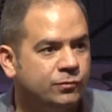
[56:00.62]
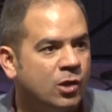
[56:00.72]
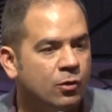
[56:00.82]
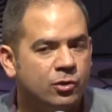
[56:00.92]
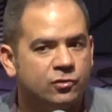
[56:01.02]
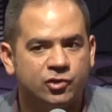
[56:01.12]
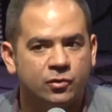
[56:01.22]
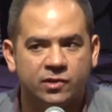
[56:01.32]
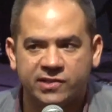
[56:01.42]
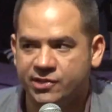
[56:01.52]
Don't use
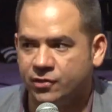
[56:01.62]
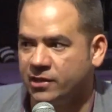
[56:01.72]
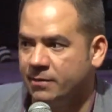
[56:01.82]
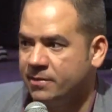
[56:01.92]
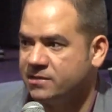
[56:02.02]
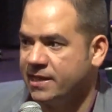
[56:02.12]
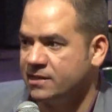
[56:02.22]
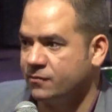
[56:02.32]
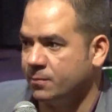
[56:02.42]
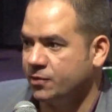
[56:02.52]
Judas as your litmus
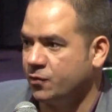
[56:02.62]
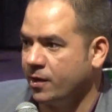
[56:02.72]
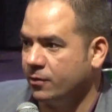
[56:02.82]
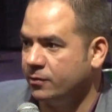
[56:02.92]
test for betrayal.